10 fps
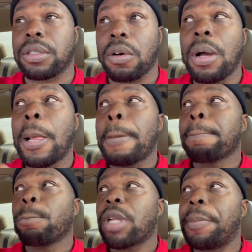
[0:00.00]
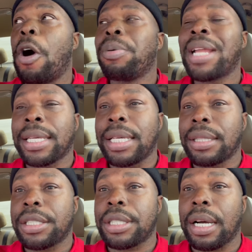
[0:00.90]
So I'm hoping I get
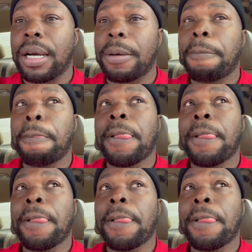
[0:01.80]
this job.